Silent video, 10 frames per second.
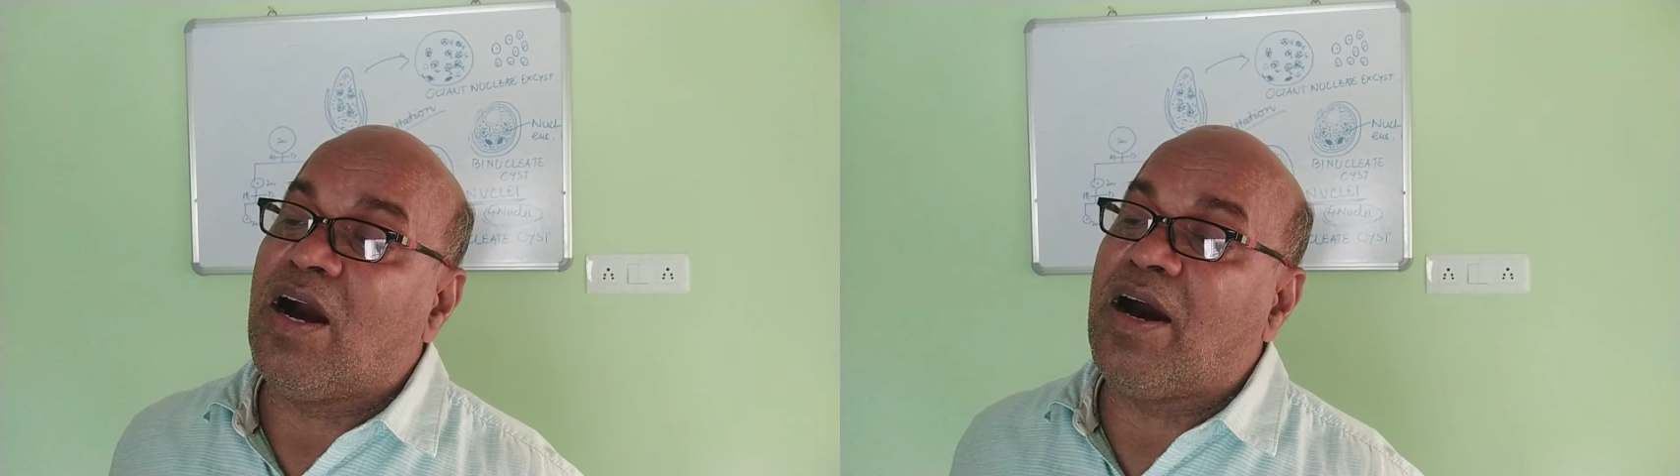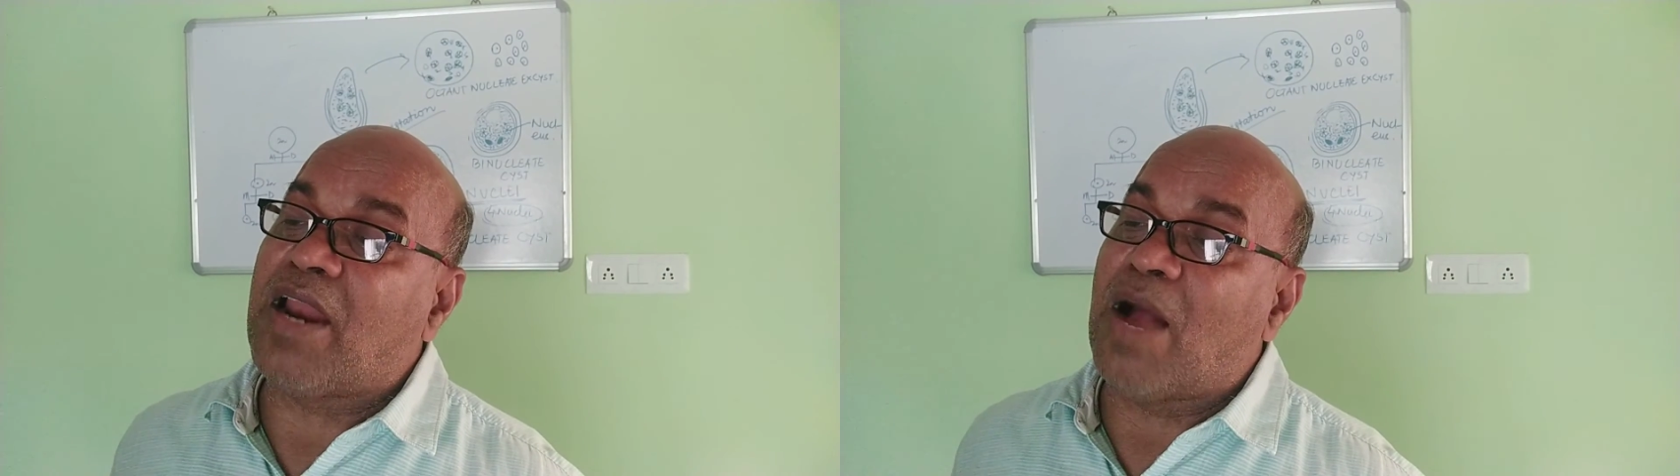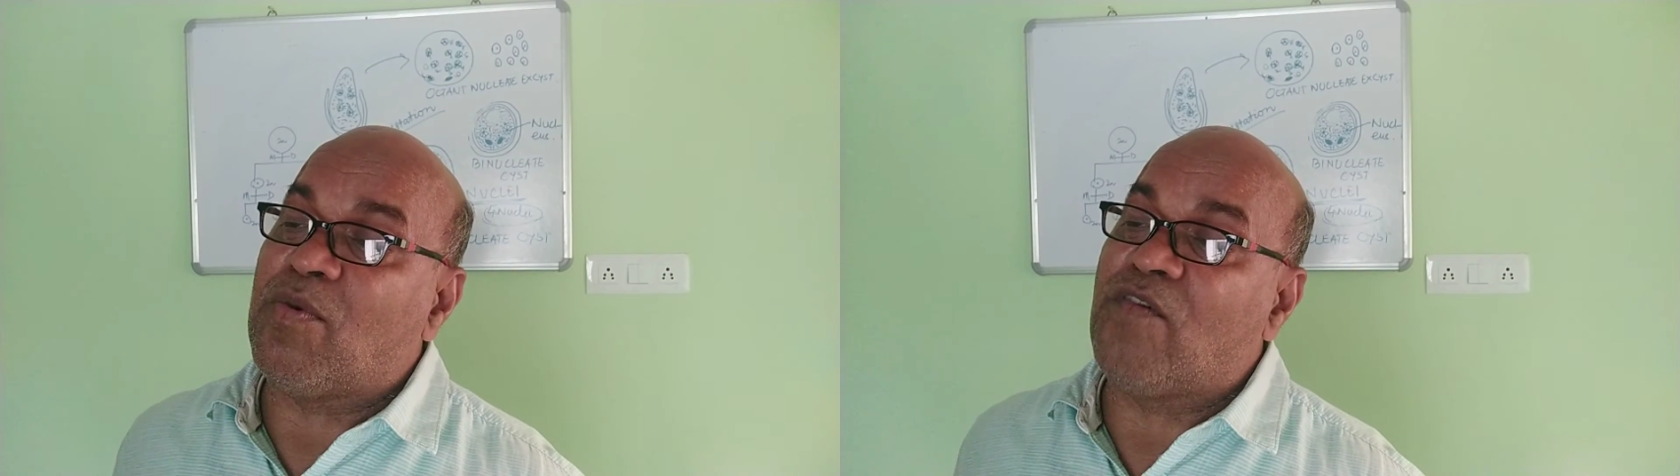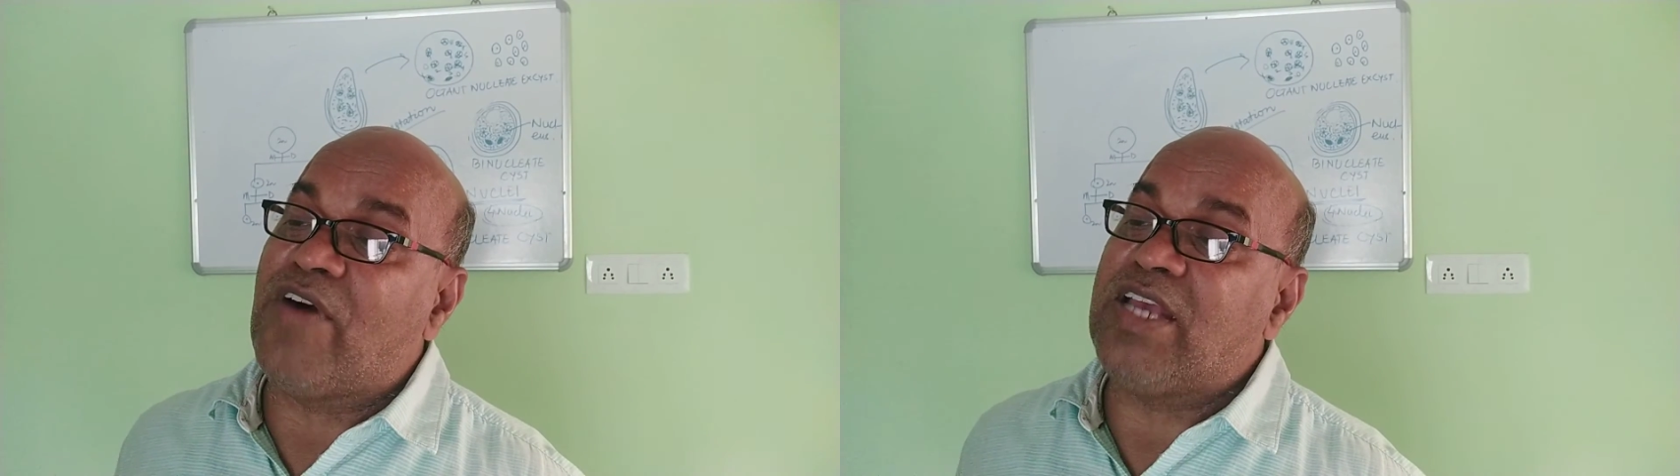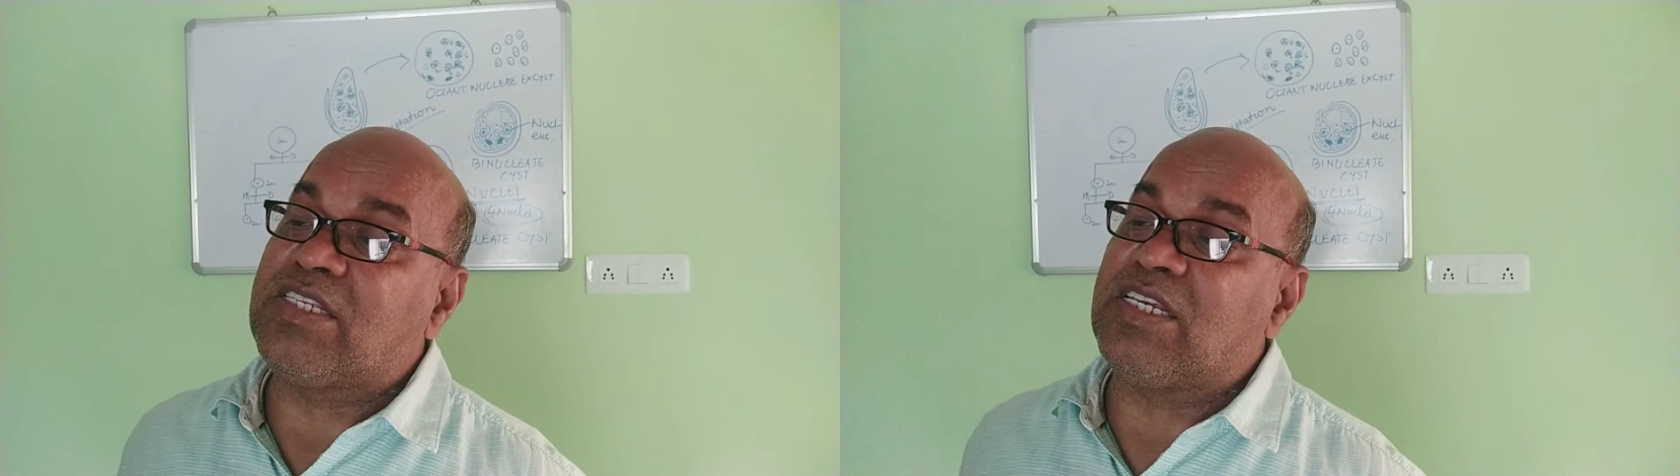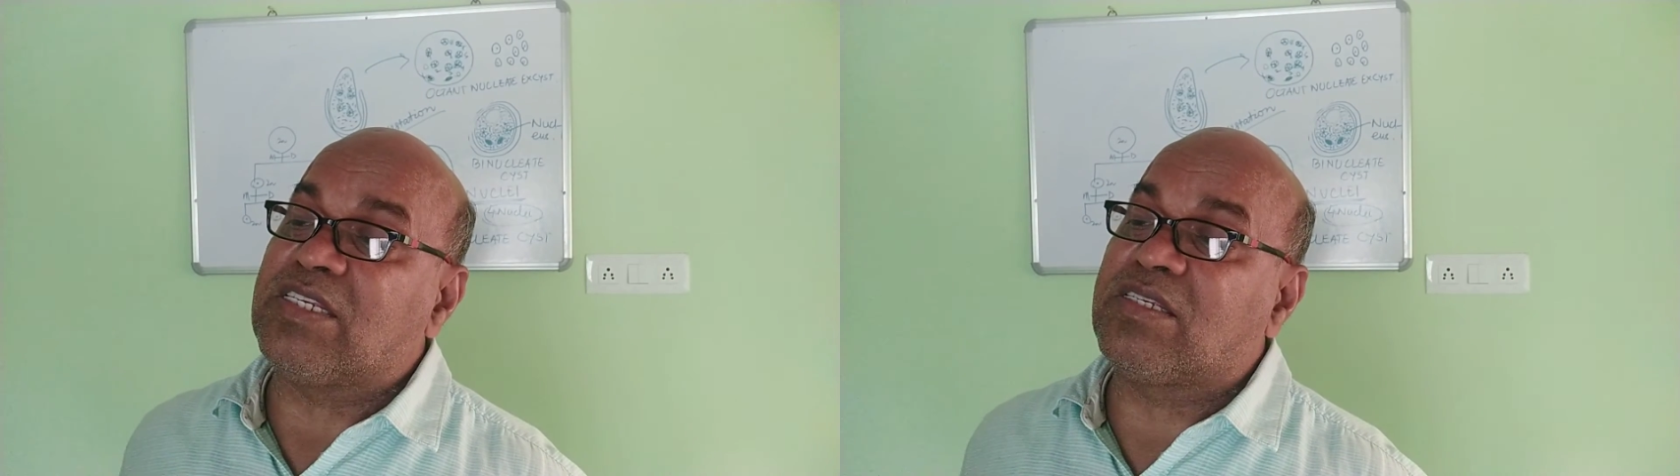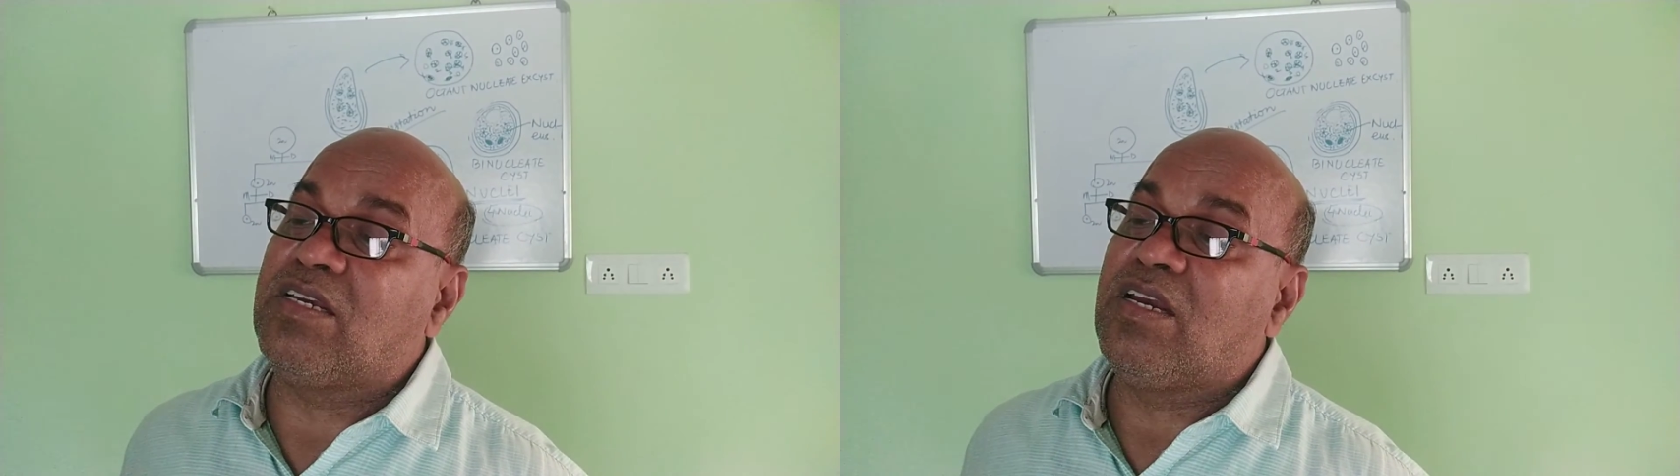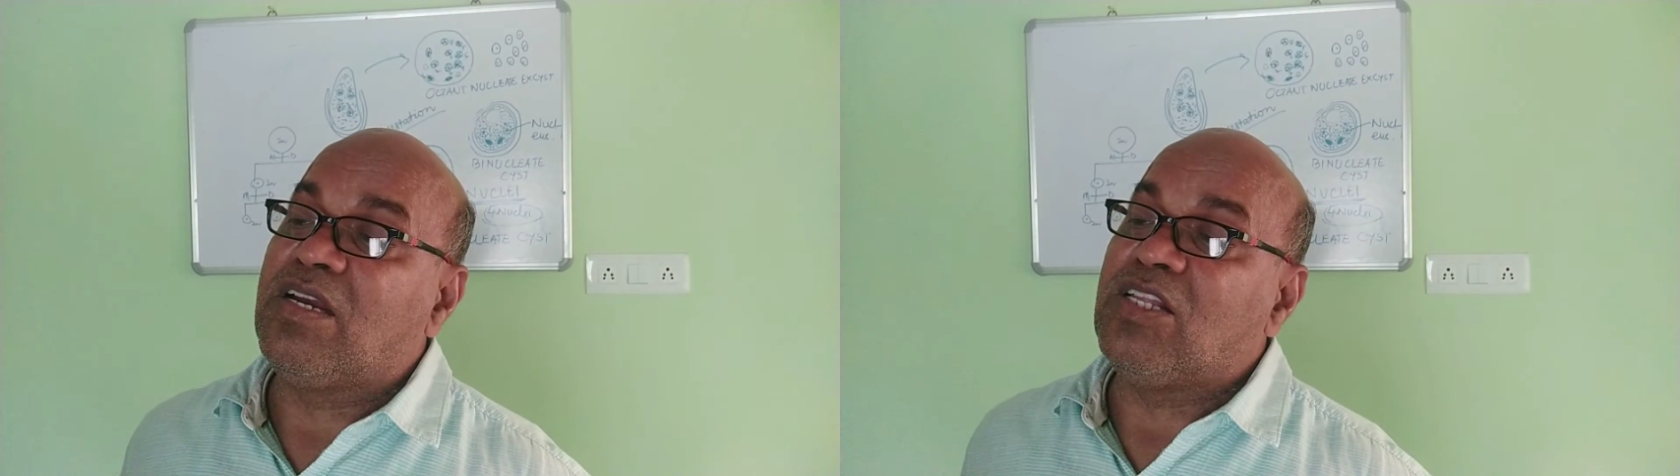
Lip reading: or amoebiasis.